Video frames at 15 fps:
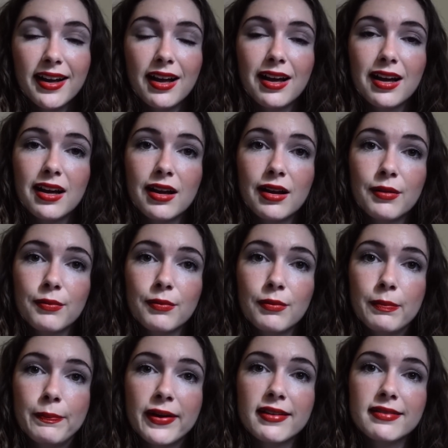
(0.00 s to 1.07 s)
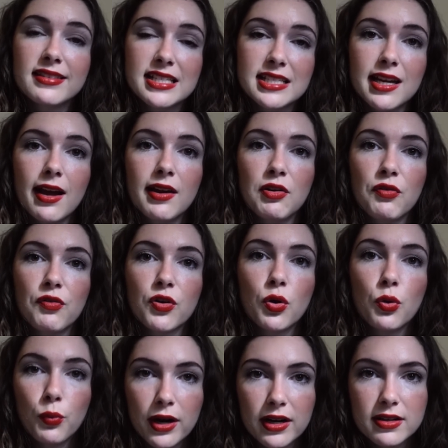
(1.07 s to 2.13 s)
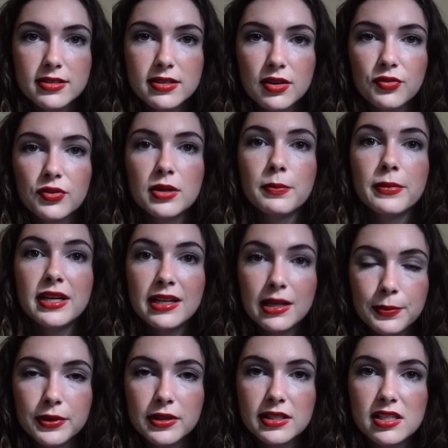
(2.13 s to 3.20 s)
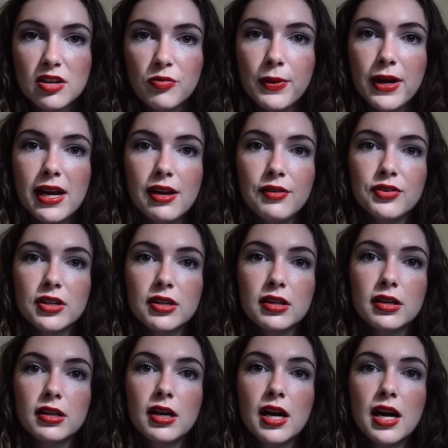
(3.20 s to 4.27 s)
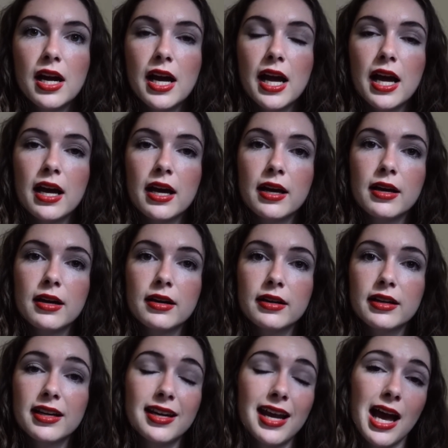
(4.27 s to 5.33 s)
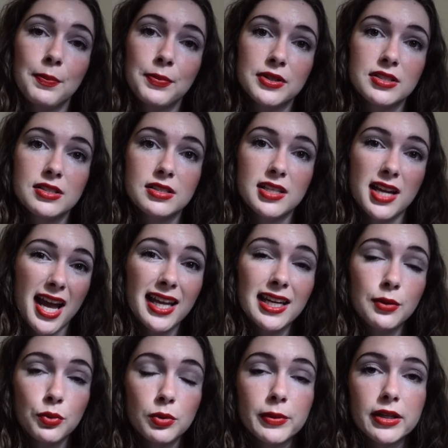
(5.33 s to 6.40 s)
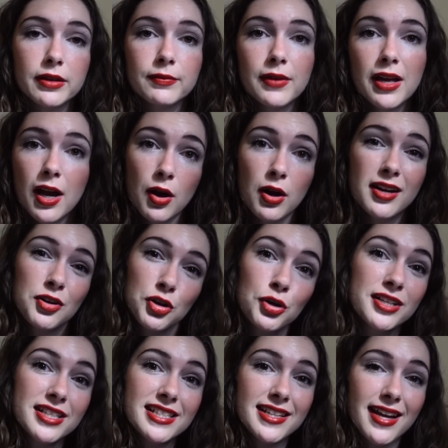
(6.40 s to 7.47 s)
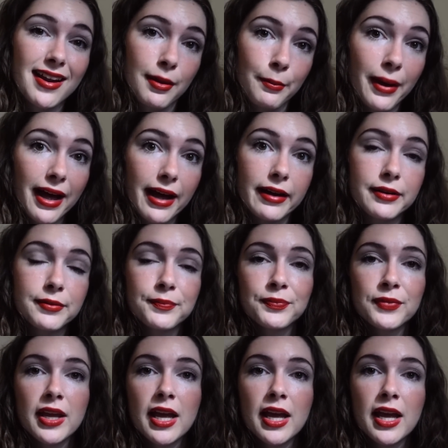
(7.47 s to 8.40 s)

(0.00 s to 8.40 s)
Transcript: but this kind of coercive and manipulative behaviour can happen to any woman, or indeed any man.